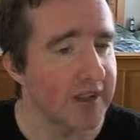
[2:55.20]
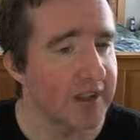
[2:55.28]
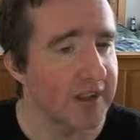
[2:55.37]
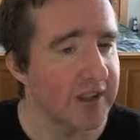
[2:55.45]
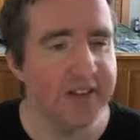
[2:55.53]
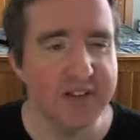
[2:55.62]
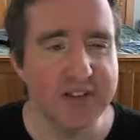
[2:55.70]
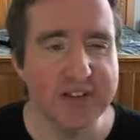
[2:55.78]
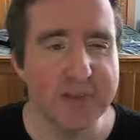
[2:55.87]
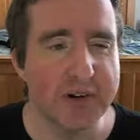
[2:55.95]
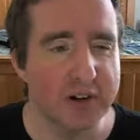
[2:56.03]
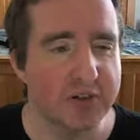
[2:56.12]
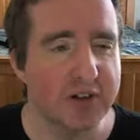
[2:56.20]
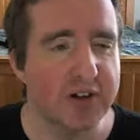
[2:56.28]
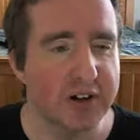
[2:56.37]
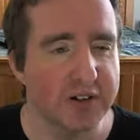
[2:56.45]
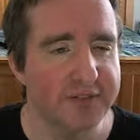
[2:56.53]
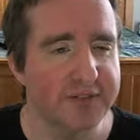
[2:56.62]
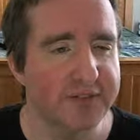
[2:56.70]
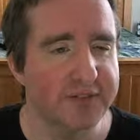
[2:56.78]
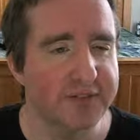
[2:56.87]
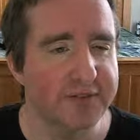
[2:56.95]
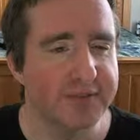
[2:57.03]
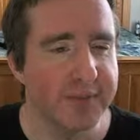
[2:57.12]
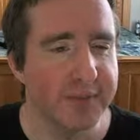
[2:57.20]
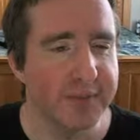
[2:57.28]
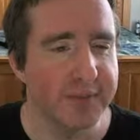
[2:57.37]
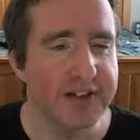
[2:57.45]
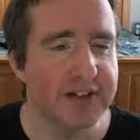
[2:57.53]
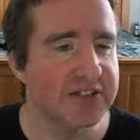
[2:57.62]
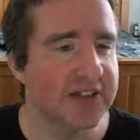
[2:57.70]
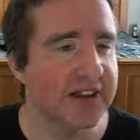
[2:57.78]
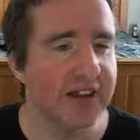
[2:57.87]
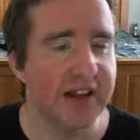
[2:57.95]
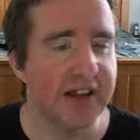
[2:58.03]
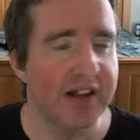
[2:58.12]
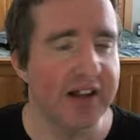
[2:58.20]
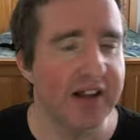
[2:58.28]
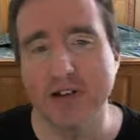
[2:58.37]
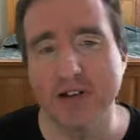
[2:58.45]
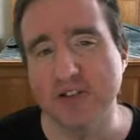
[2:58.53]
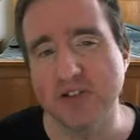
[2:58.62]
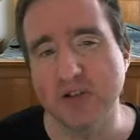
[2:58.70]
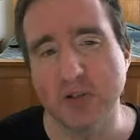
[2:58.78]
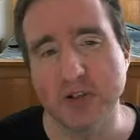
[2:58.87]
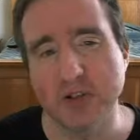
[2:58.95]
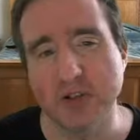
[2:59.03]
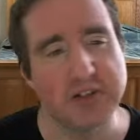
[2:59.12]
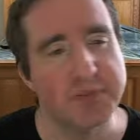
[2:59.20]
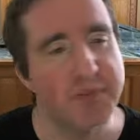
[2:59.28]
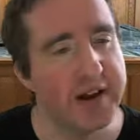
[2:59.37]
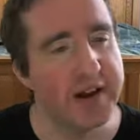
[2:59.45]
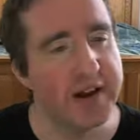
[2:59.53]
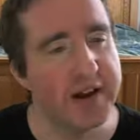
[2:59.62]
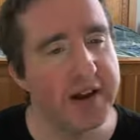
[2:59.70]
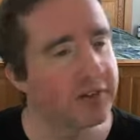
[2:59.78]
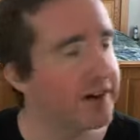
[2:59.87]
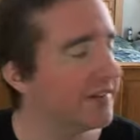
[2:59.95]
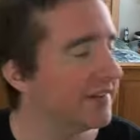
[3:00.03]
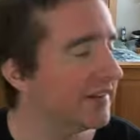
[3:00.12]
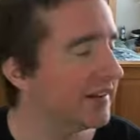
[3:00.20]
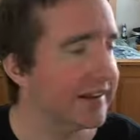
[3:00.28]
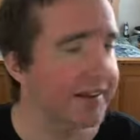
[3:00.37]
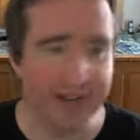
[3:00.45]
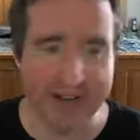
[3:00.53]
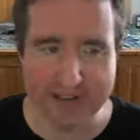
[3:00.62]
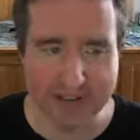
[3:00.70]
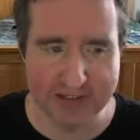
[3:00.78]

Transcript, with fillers: a lot of things I've been holding off, and I'm not going to say a lot as to what transpired or anything like that.